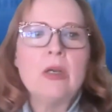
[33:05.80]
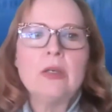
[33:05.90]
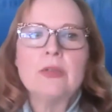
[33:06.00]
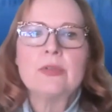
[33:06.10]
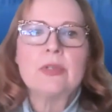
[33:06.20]

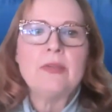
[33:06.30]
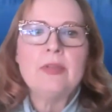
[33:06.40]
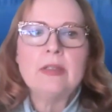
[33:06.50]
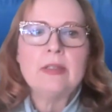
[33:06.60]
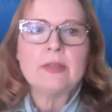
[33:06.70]
because I
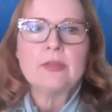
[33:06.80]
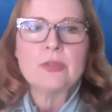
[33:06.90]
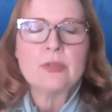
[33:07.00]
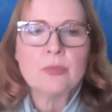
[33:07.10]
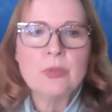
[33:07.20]
think
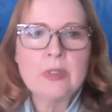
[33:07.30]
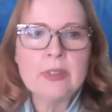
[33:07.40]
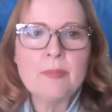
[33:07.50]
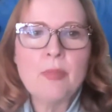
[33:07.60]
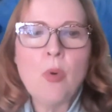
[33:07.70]
that's really
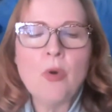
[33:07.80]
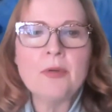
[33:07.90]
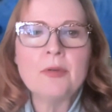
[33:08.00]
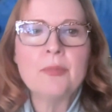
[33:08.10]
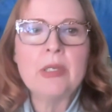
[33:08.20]

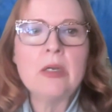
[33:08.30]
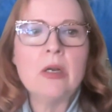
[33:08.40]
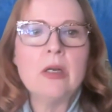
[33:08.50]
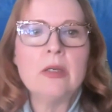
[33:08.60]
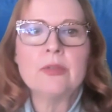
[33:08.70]
important
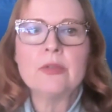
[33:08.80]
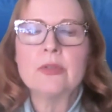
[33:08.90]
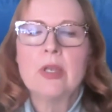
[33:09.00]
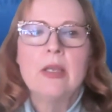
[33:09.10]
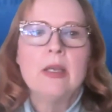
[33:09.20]
because
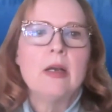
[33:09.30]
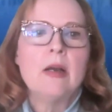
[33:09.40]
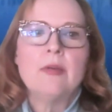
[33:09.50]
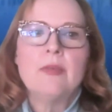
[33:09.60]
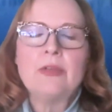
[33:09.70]

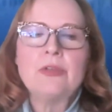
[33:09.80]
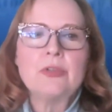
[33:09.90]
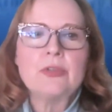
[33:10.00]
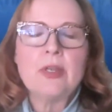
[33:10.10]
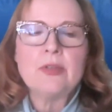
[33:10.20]
that
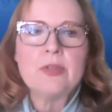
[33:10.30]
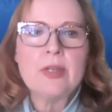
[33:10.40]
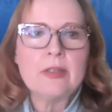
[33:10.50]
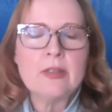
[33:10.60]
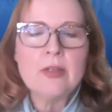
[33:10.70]
just says
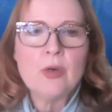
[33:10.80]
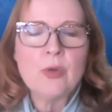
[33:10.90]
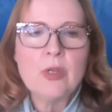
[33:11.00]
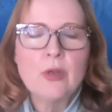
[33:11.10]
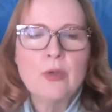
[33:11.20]
that,
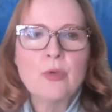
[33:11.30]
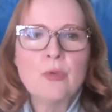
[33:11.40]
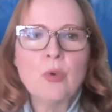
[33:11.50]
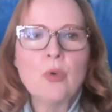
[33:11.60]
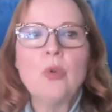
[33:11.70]
the
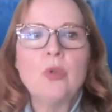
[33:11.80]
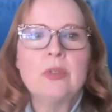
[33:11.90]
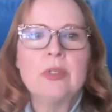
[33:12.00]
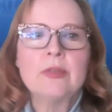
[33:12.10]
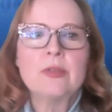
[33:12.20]
world
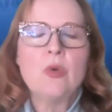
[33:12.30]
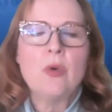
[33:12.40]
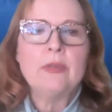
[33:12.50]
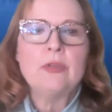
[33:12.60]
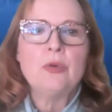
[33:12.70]
is
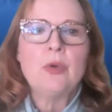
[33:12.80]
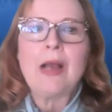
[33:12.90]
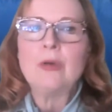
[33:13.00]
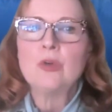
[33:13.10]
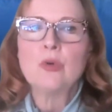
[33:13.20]
going to
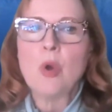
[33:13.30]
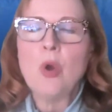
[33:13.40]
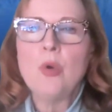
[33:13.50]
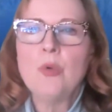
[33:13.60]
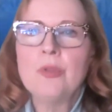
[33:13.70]

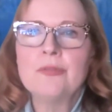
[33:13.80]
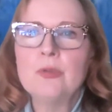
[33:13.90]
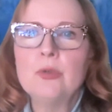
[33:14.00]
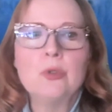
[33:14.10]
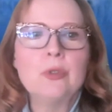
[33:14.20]
outgrow the
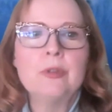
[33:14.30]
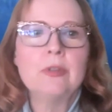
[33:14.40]
fool.